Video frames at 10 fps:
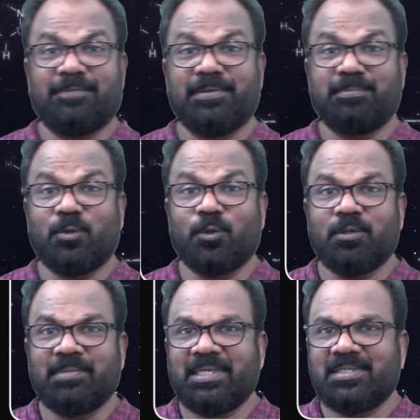of a
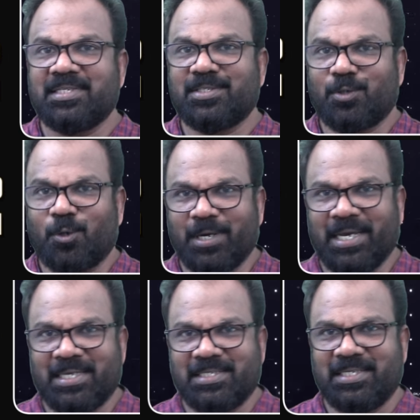monobasic strong
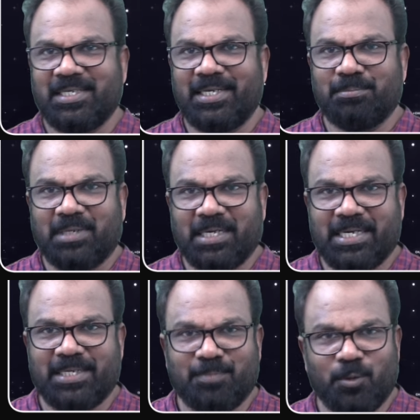acid in
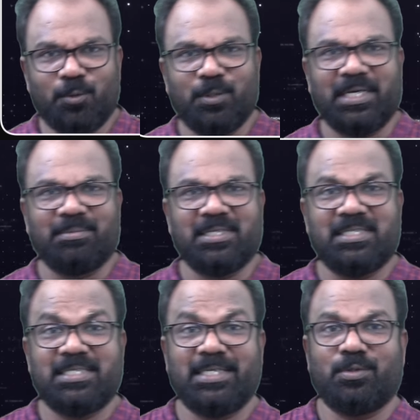bracket molecular
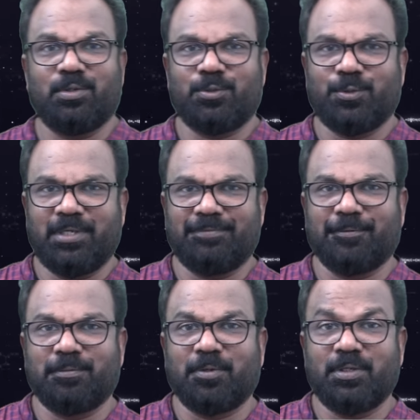mass is equal to
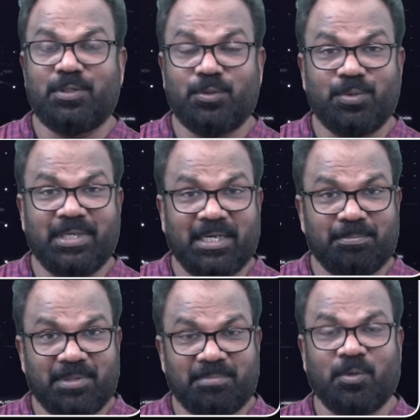24.2
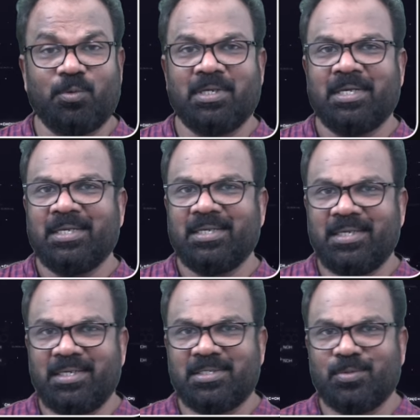gram per mole
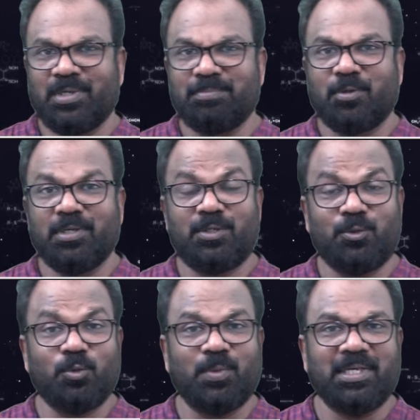is
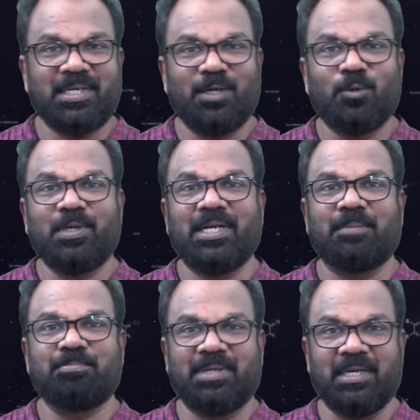1.21
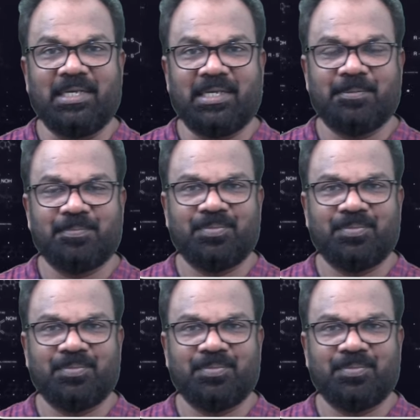kilogram per liter.